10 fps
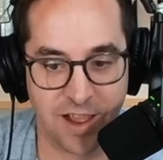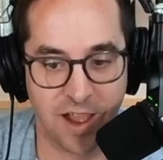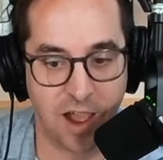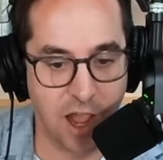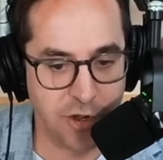
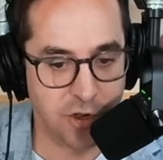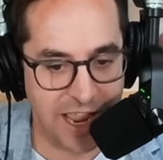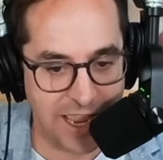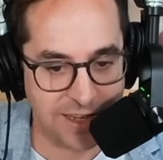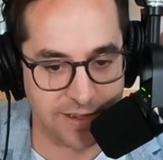
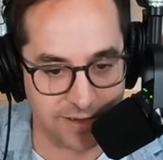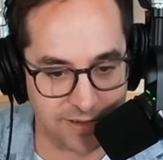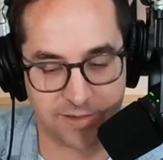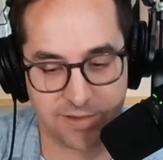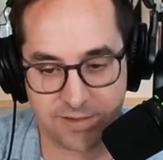Underhanded.
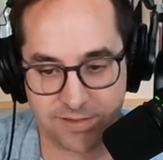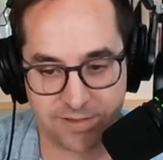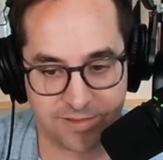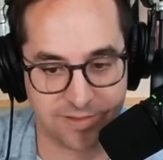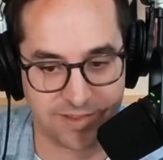
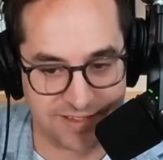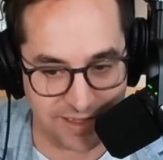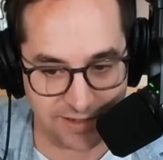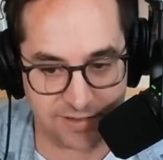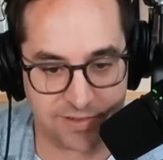That's it.
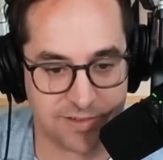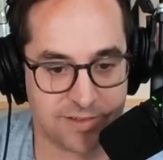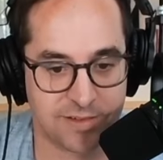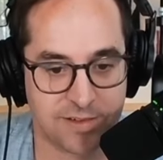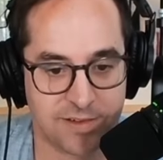
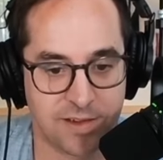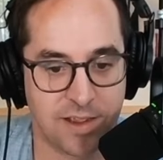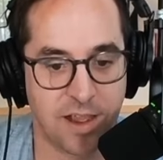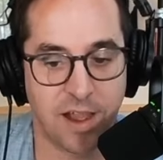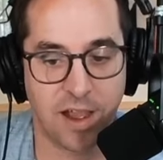
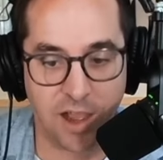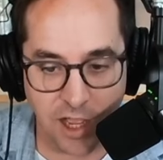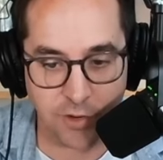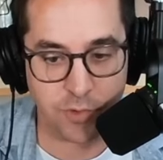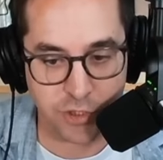
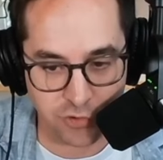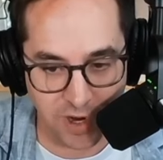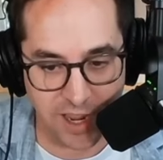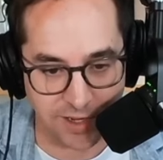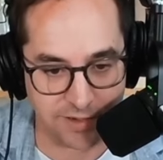
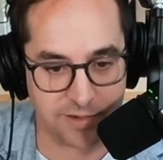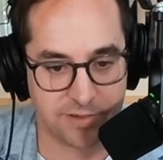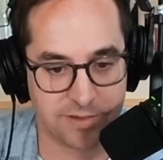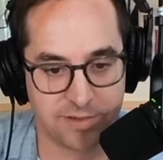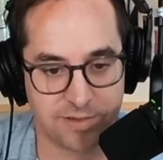Unrestrained.
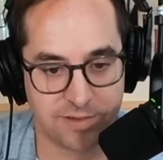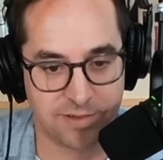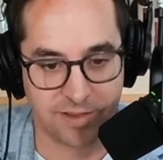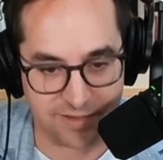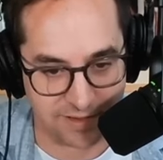
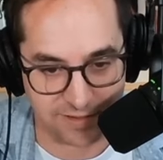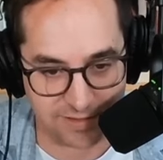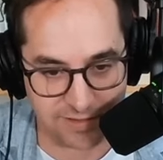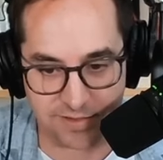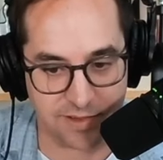That's it.
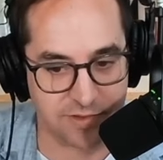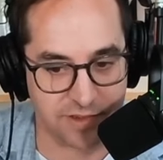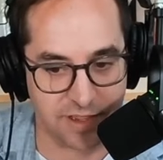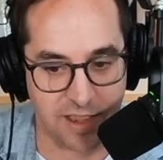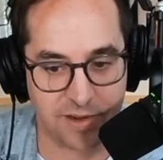That's all you
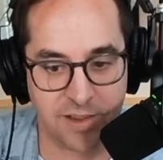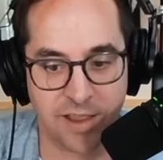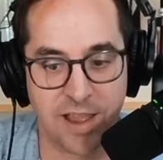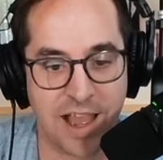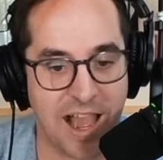got.
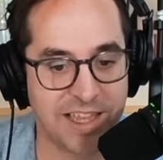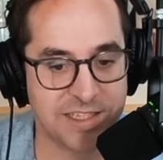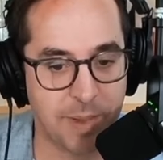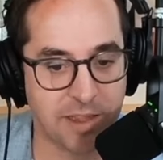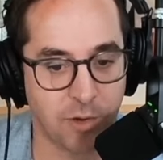I
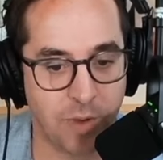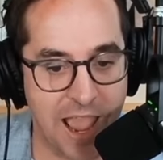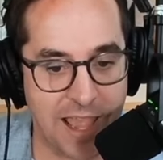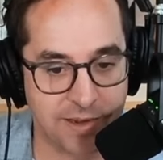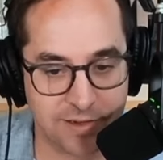smell a
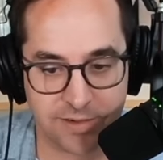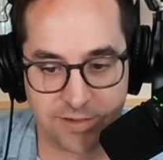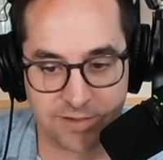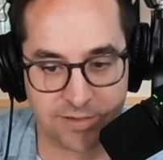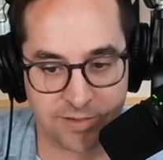rat.
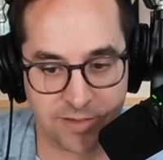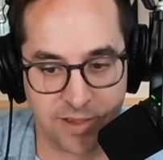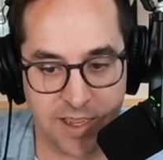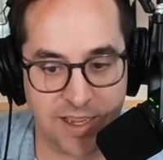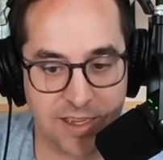
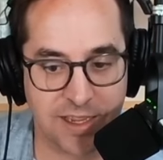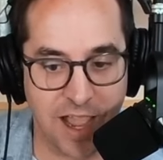Mm.